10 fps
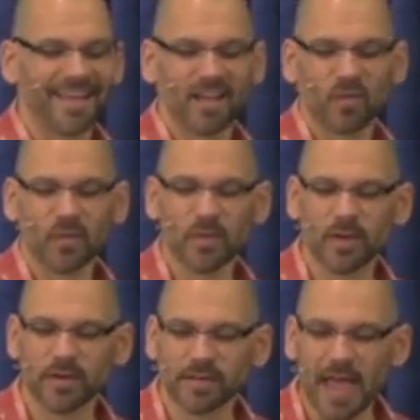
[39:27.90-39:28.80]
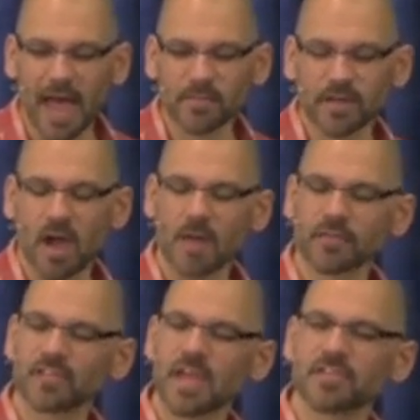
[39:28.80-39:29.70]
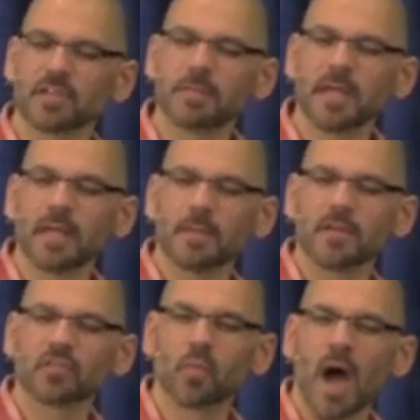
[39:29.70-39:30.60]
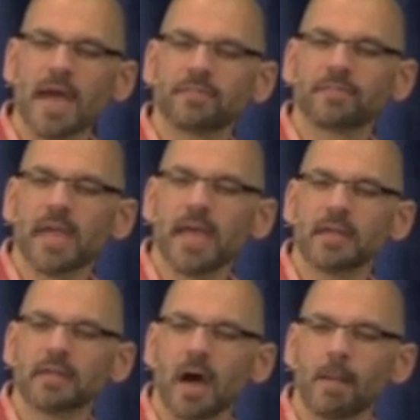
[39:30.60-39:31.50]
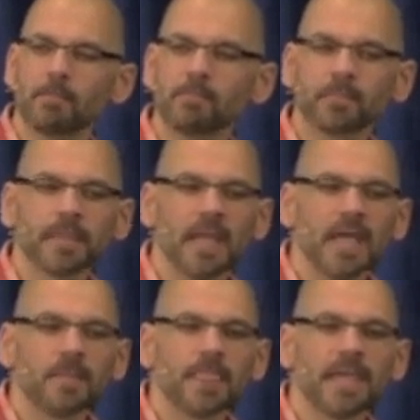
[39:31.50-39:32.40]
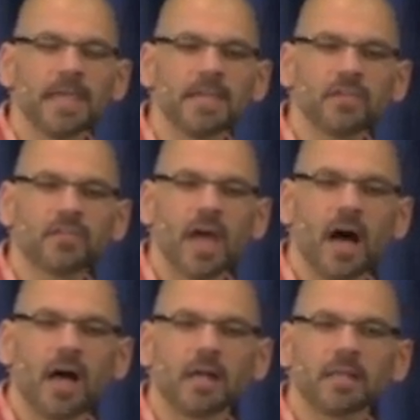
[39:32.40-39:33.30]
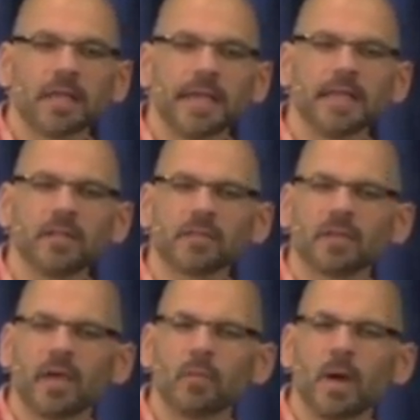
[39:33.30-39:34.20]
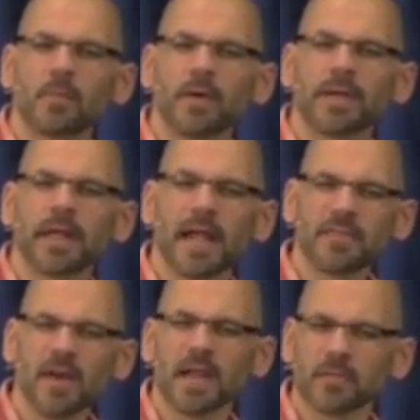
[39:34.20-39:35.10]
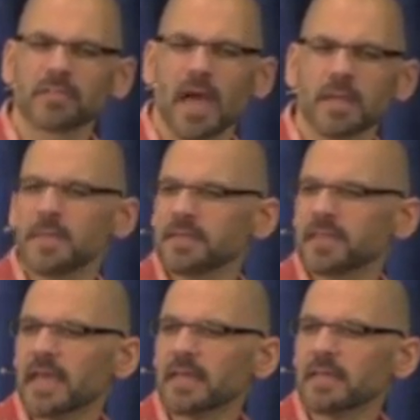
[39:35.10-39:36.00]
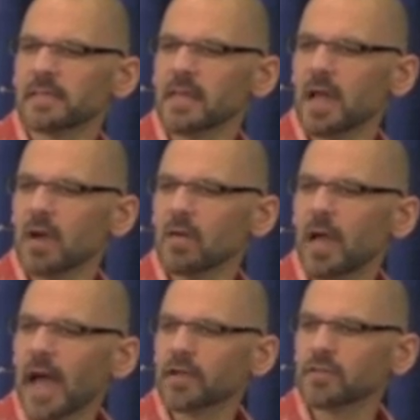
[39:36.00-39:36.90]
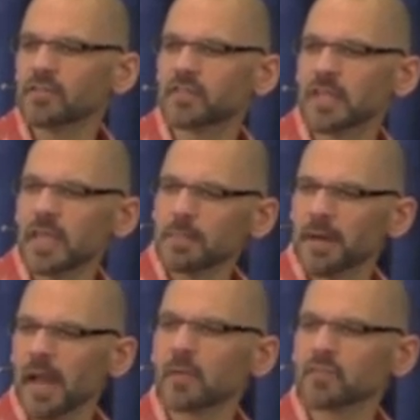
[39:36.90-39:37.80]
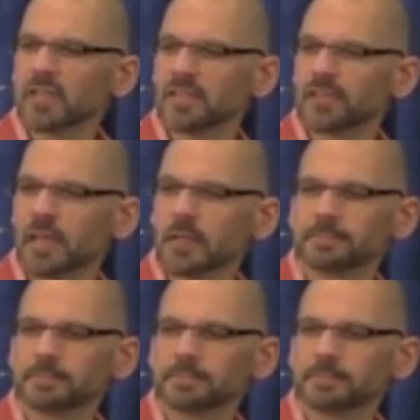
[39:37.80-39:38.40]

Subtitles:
we were having a conversation, me and him and his wife, and he looked at one point, and I thought I was kind of maintaining, you know. I couldn't see, but I was listening.